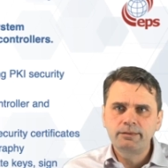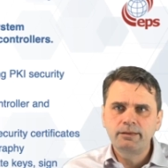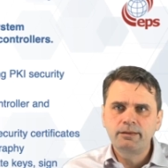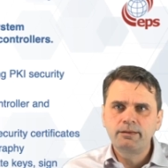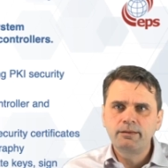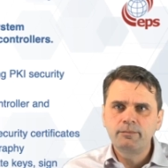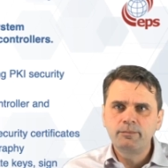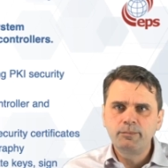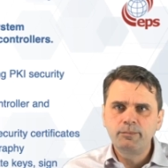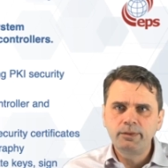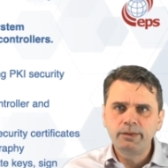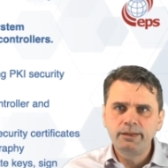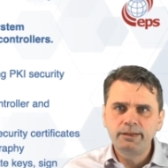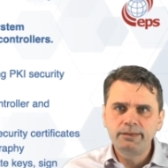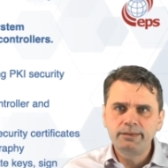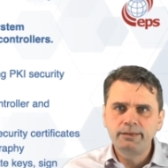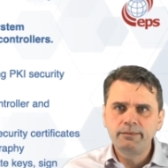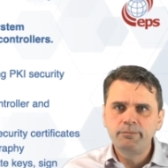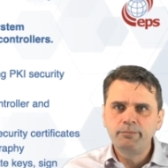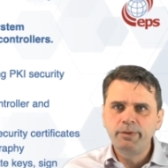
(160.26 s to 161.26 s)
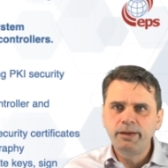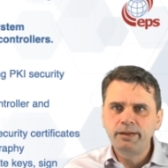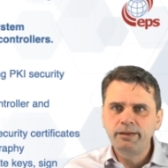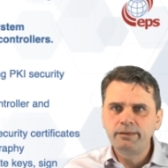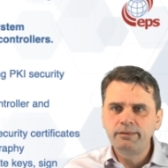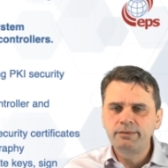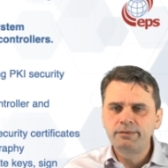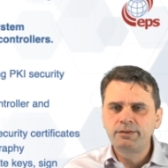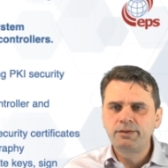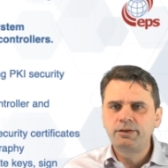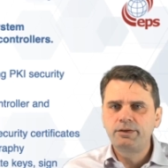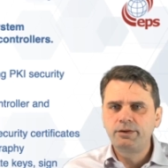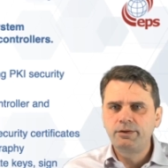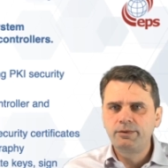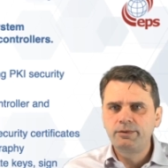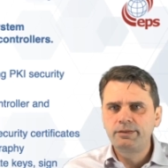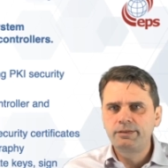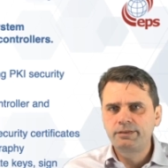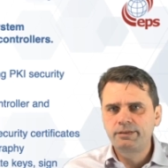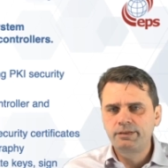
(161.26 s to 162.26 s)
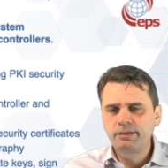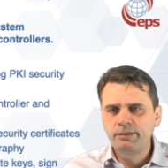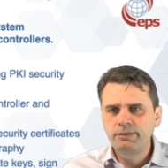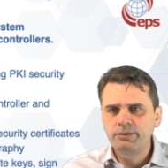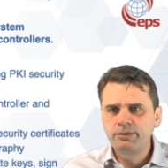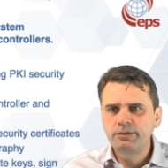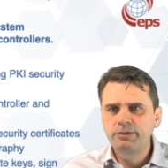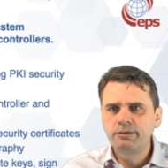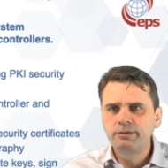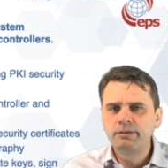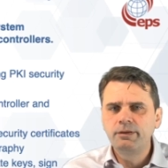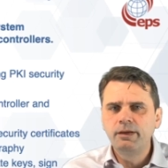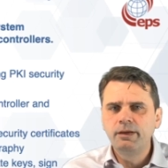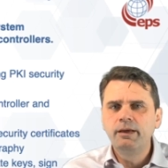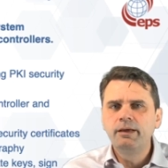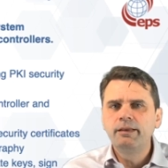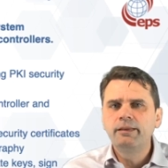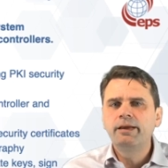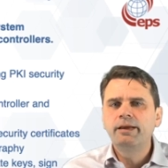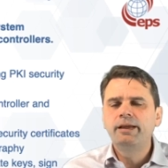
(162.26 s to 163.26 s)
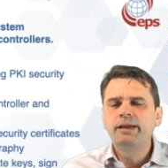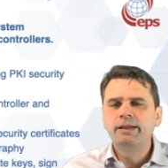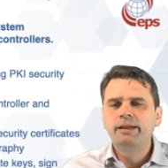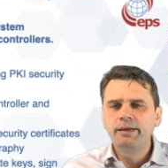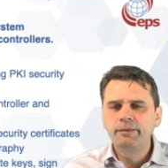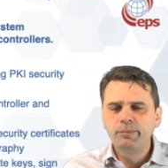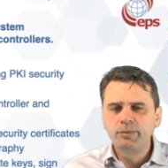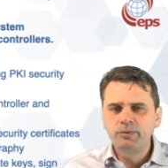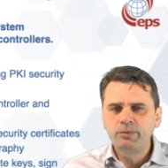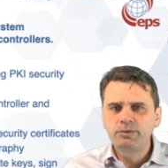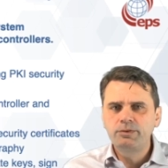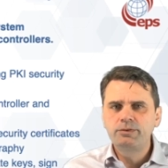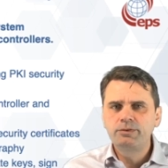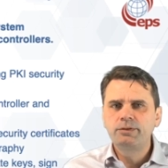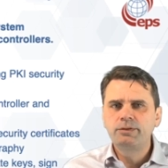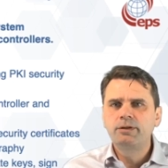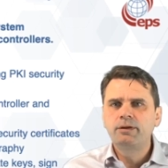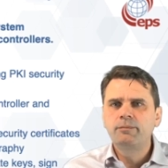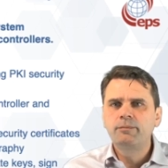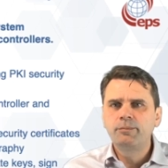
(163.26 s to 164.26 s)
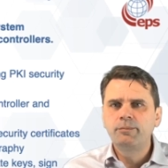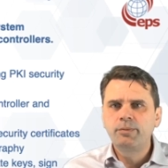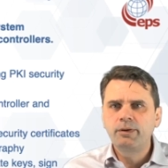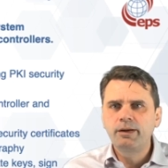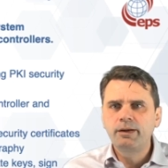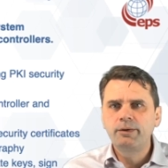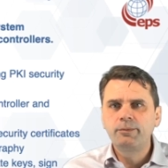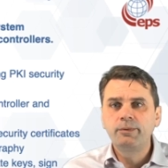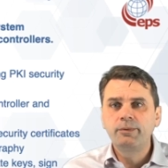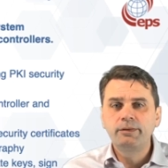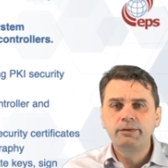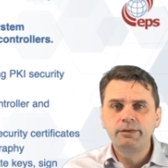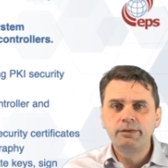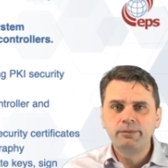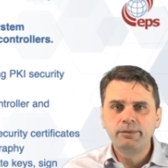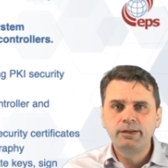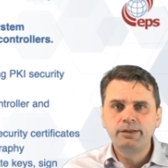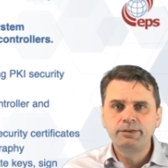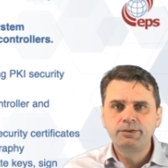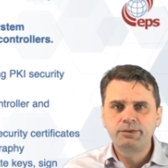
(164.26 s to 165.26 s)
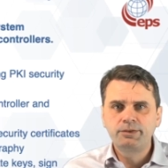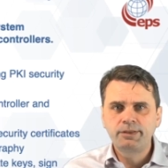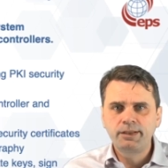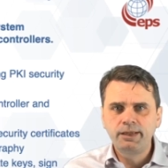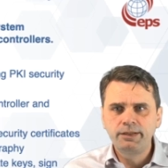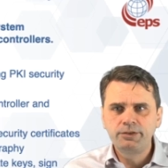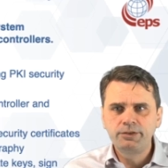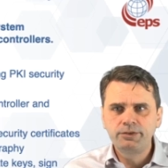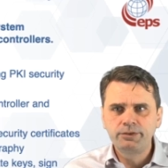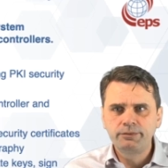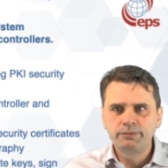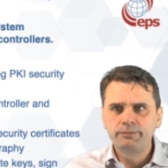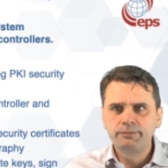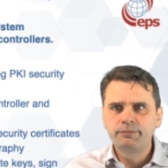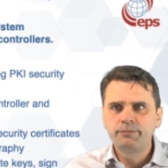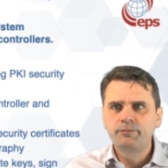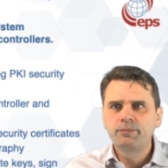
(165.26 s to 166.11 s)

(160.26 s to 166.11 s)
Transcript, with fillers: a complete embedded security solution that enables you to comply with the new legislation.